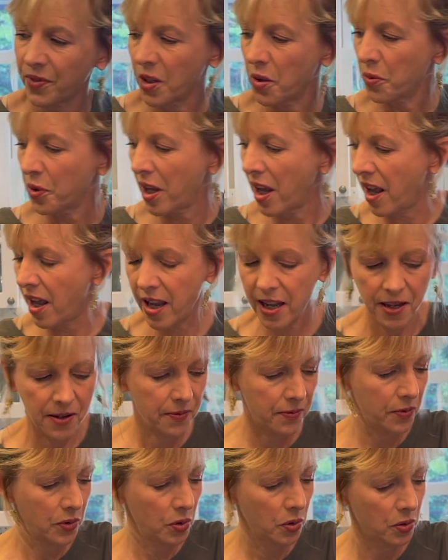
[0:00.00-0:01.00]
okay?
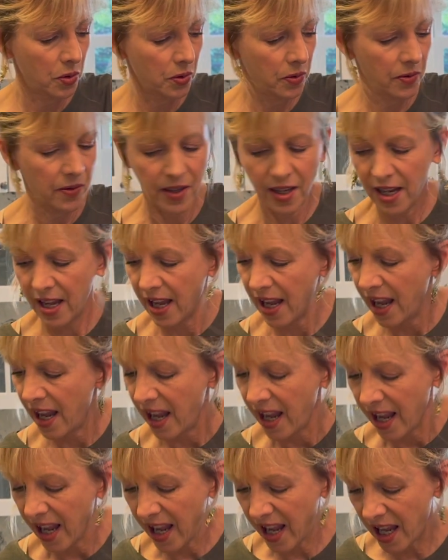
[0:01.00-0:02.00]

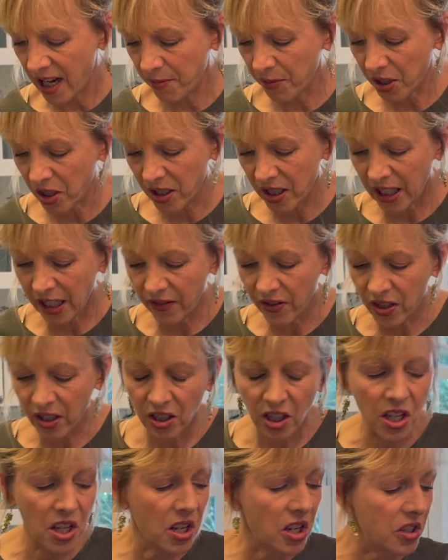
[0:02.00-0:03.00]
And I'm gonna give it a
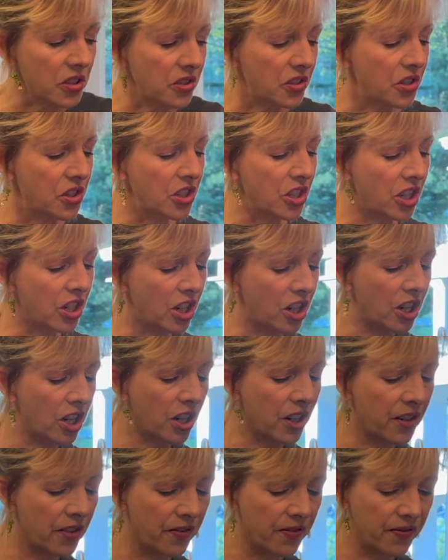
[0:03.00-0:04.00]
little
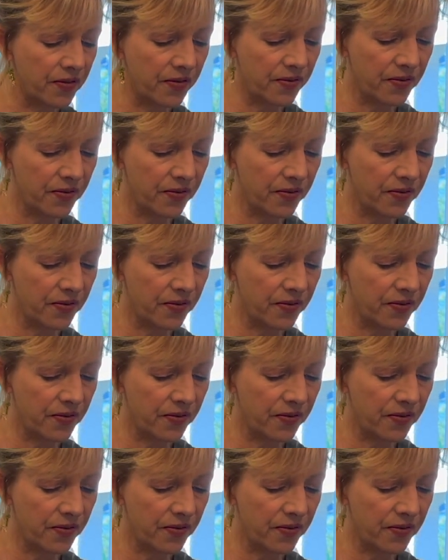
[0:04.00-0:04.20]
stir